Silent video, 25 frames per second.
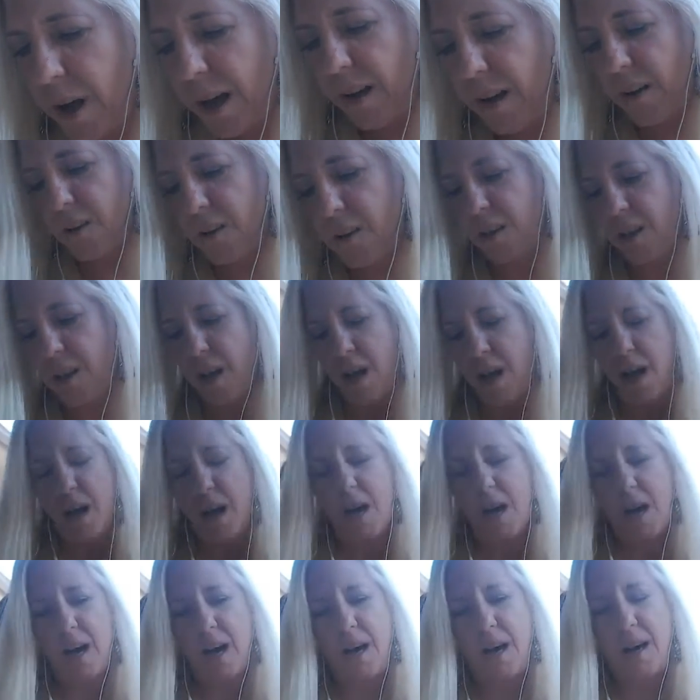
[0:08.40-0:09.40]
well.
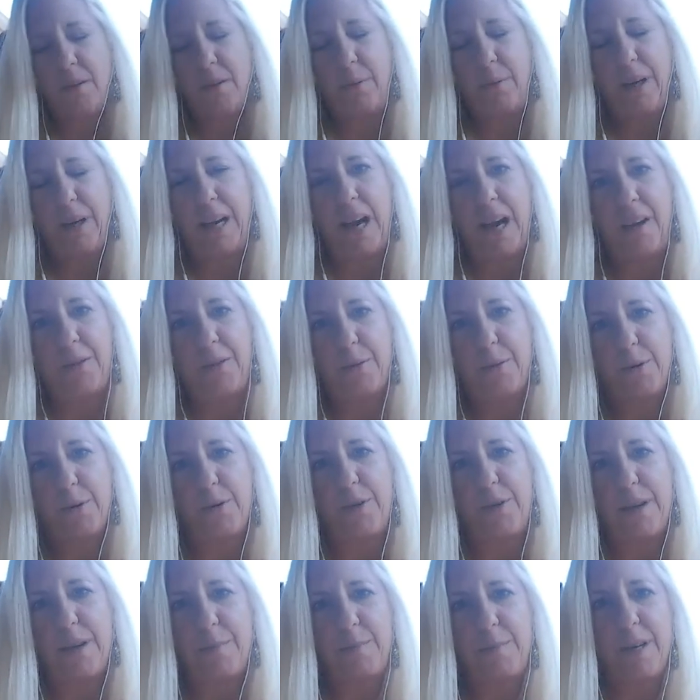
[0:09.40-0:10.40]
We got through
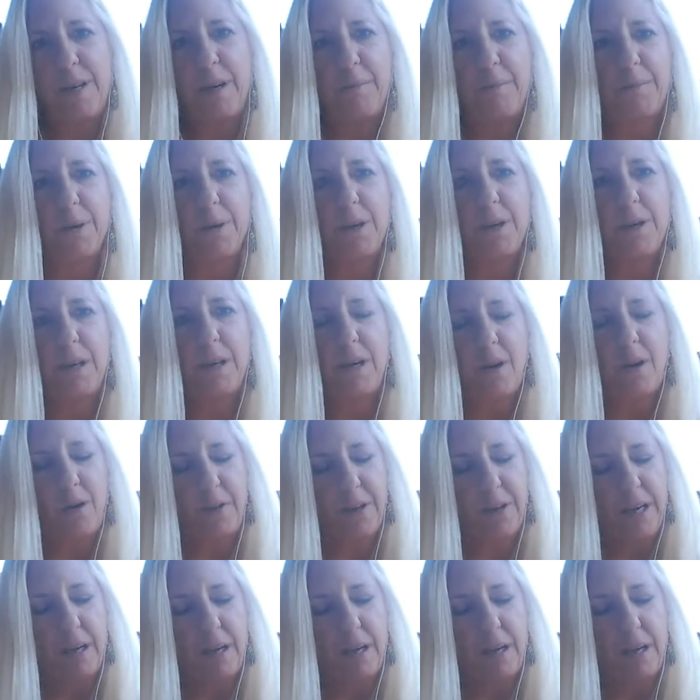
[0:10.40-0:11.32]
September and all